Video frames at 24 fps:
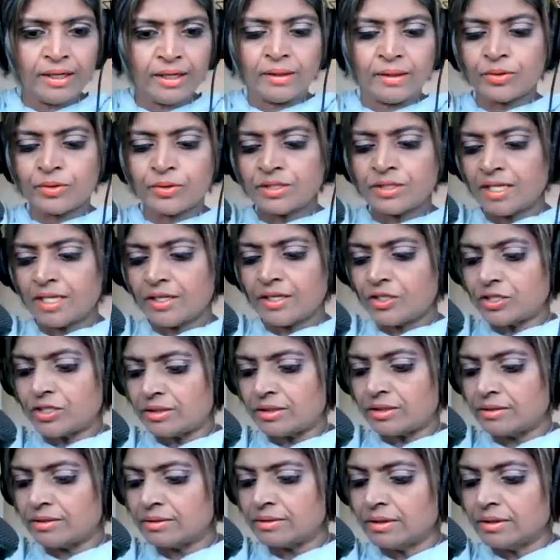
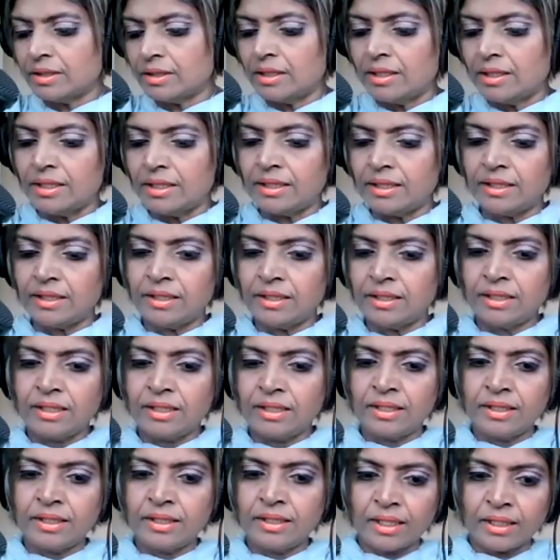protection.
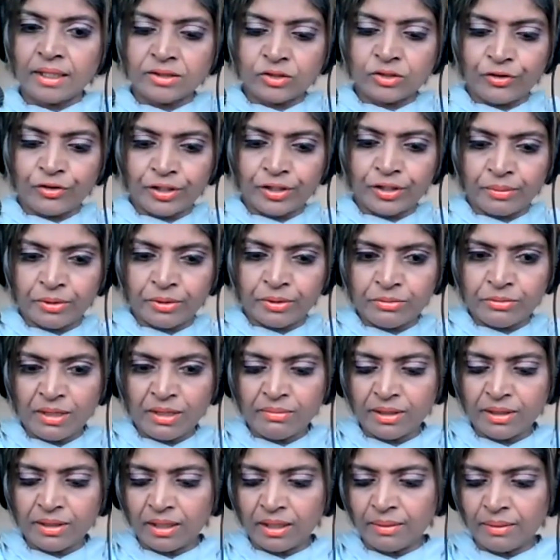
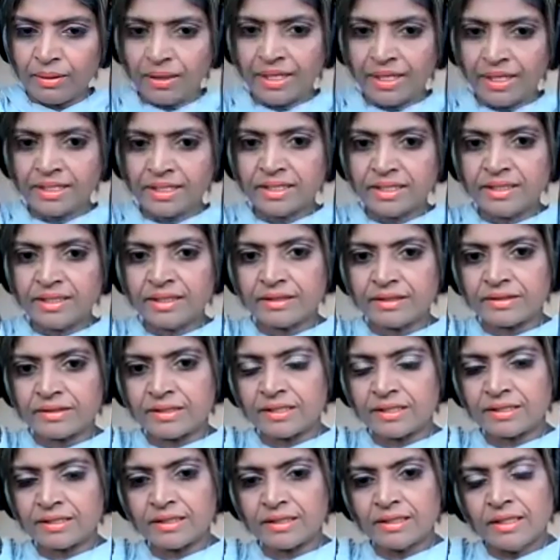Remember, planet
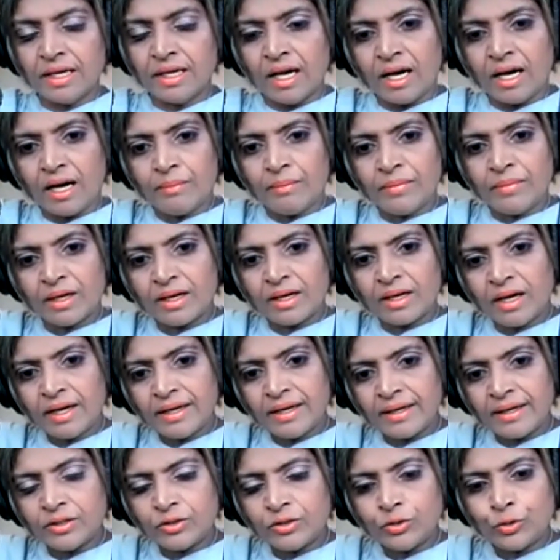Earth
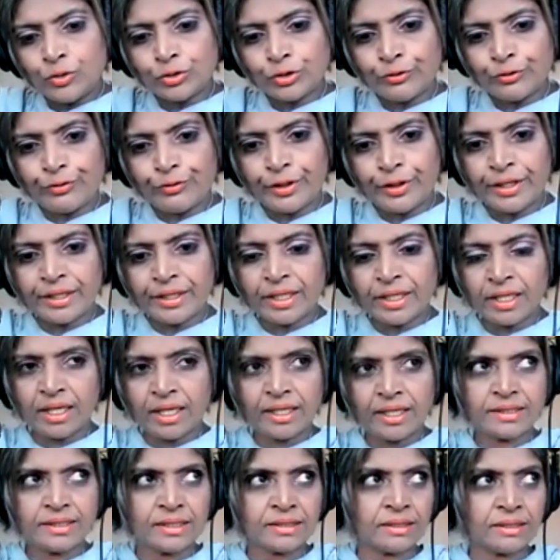Amagaya
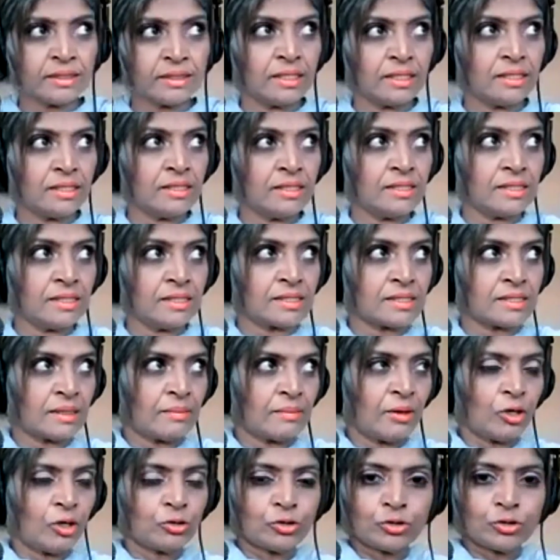is
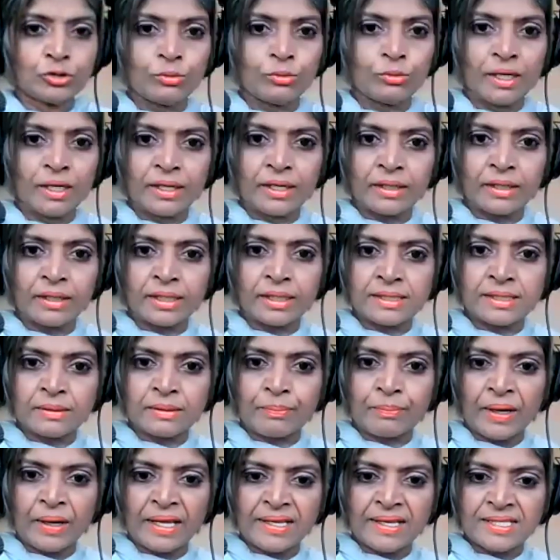the
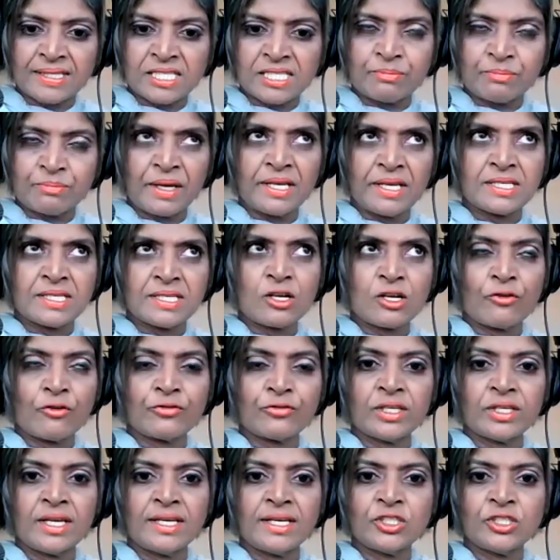space of
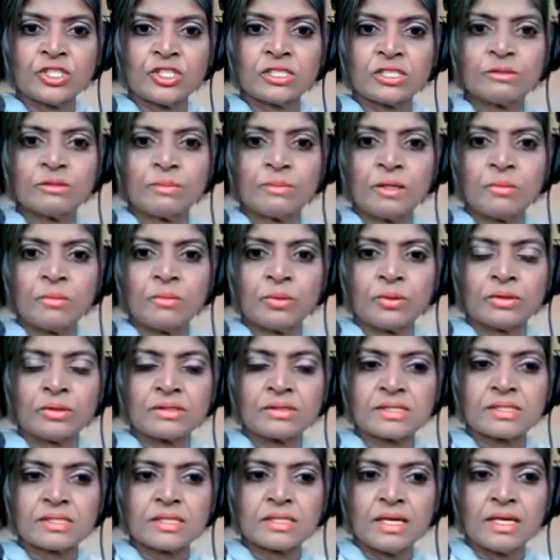the ancient
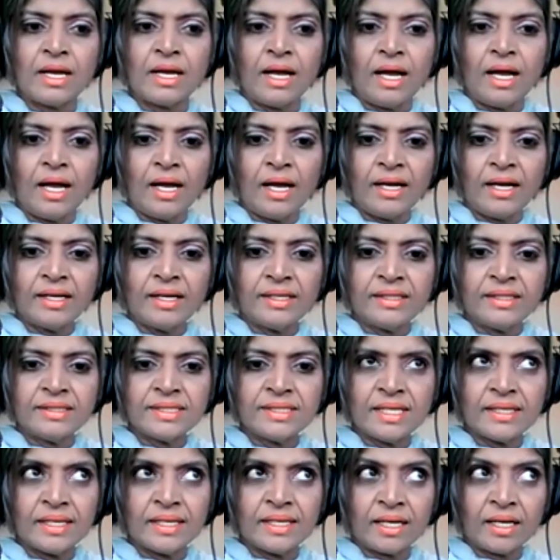peoples. And
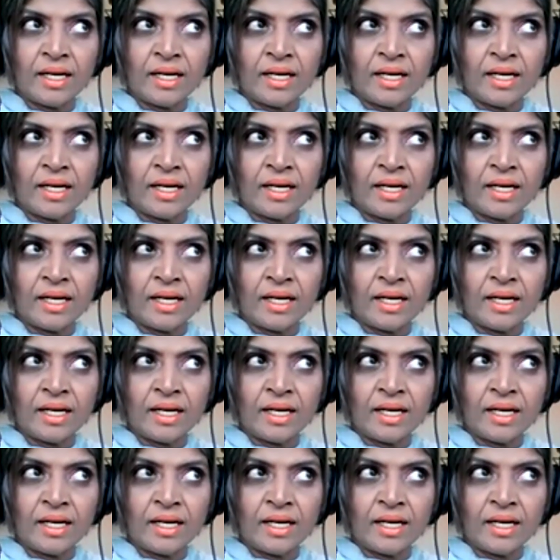they